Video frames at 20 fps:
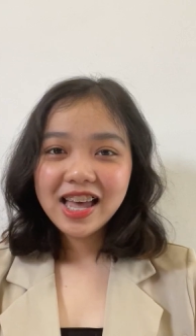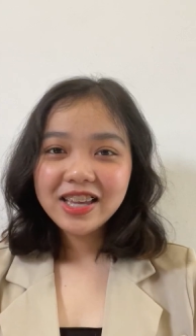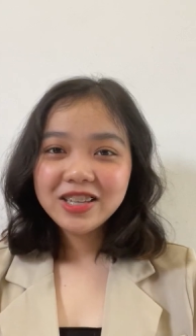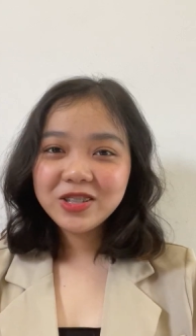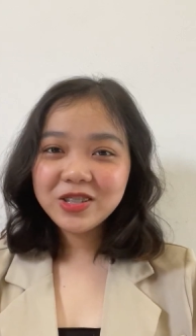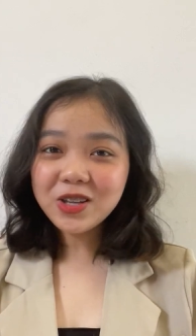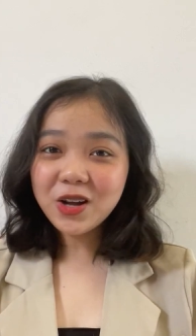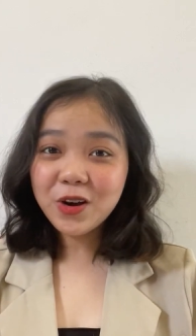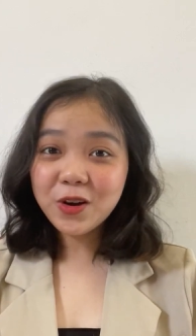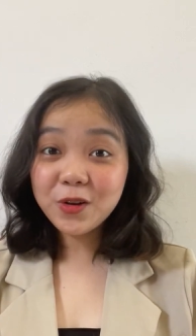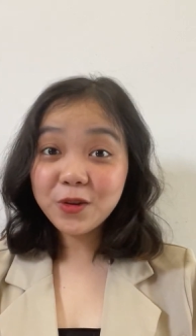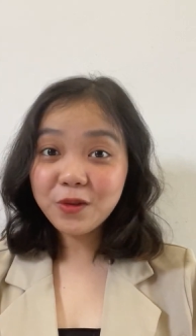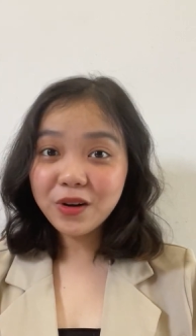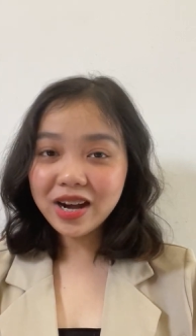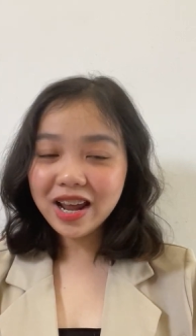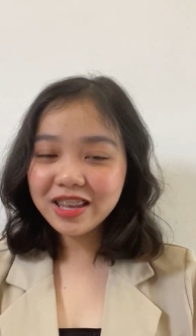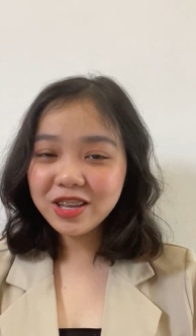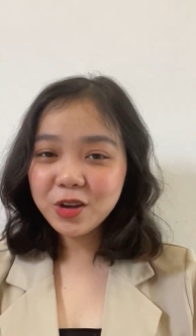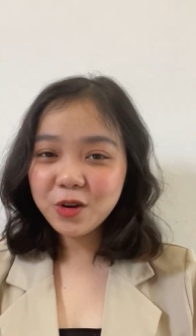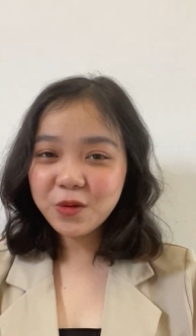So,
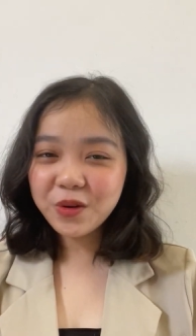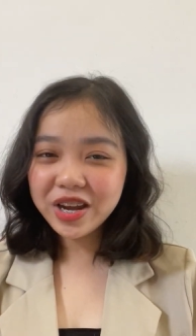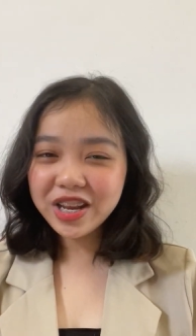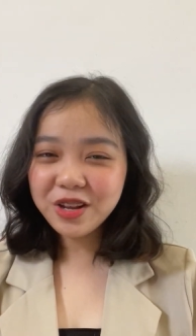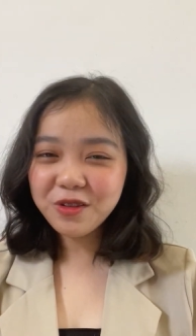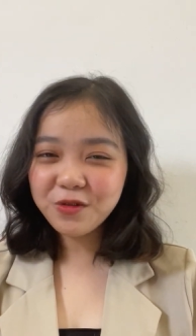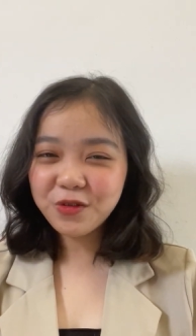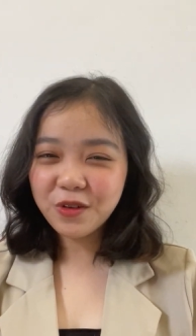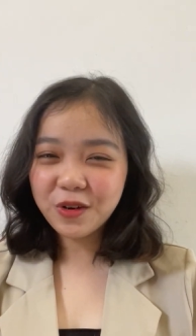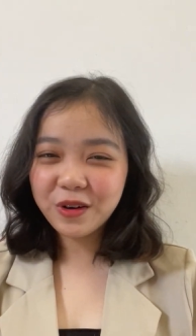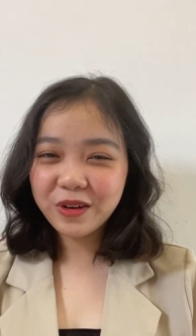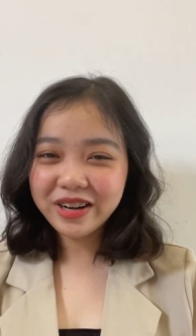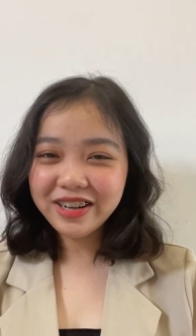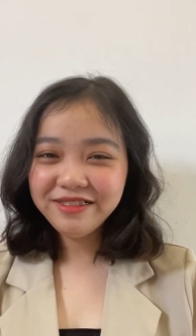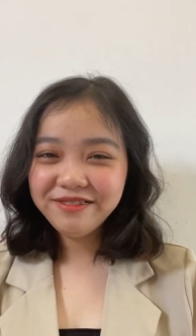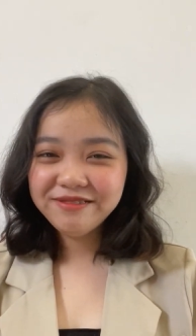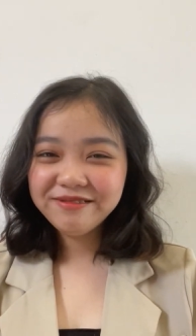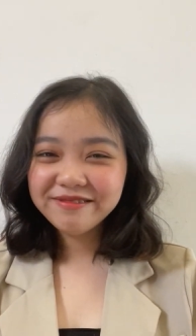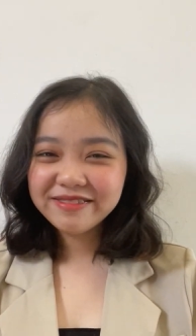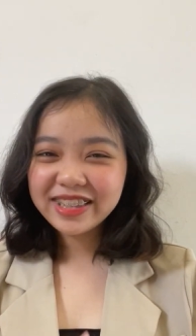what are you waiting for?
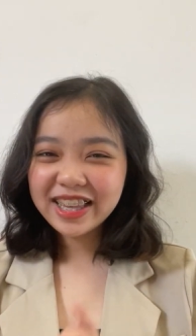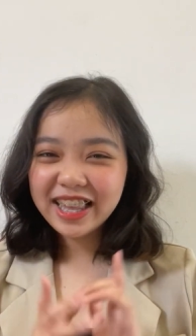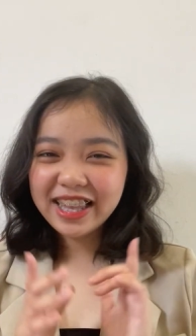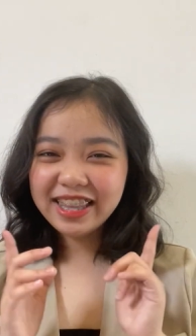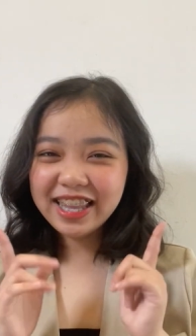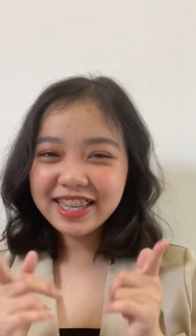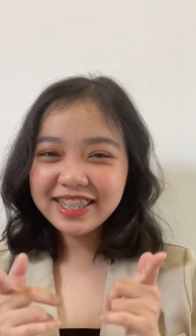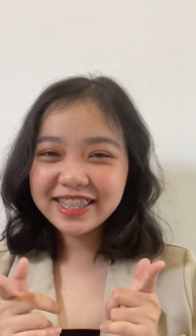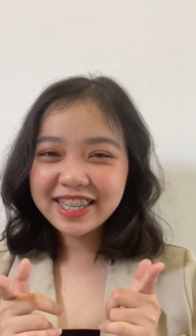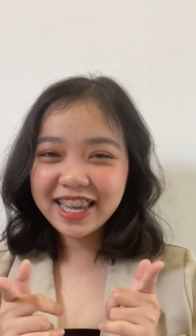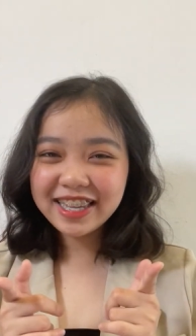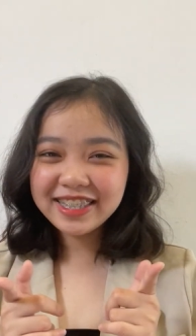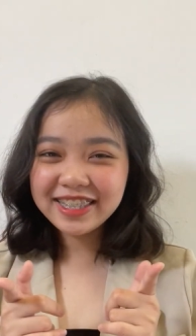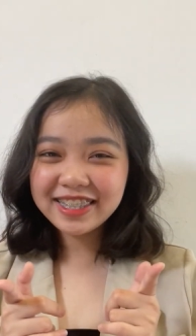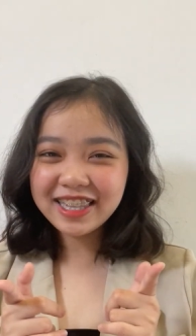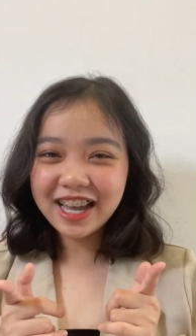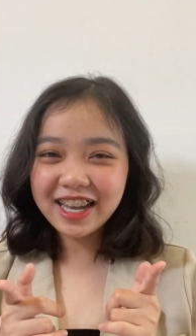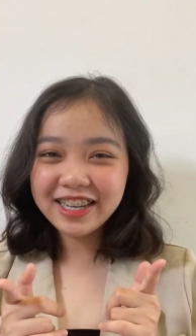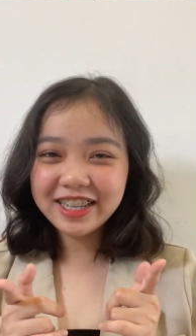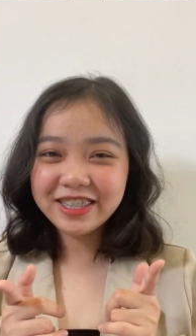Let's get
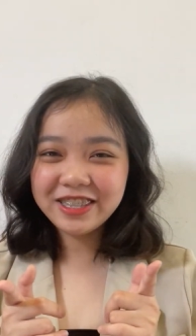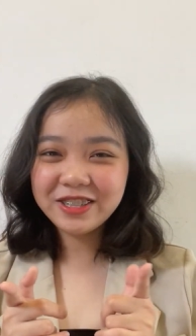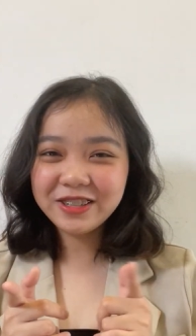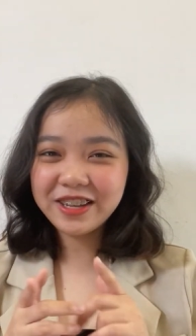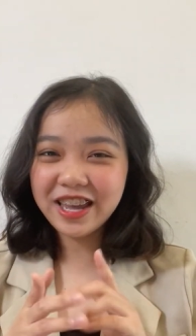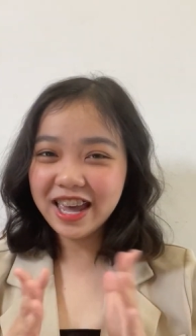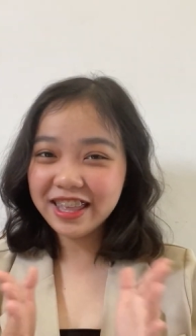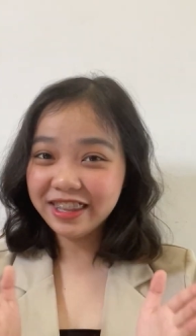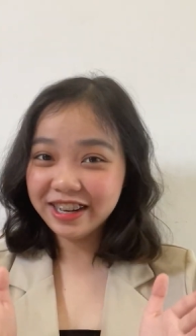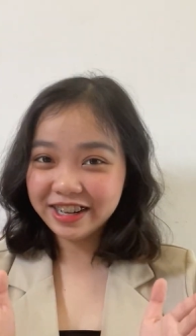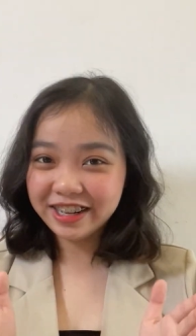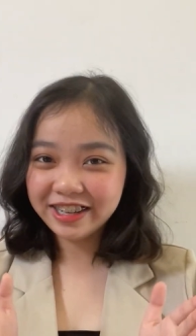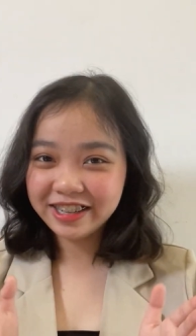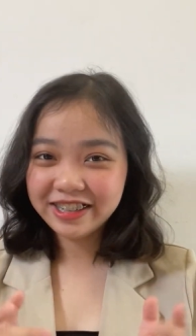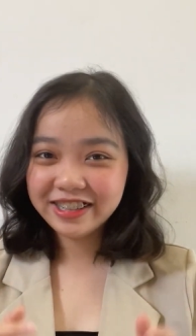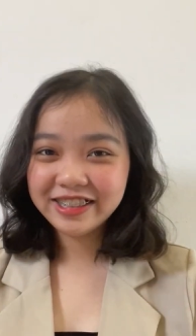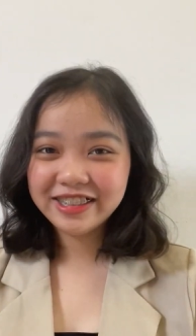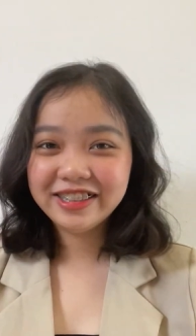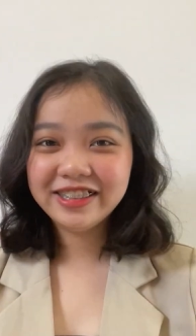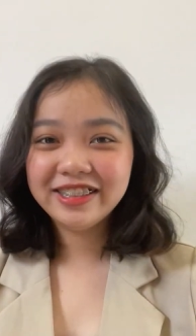started together.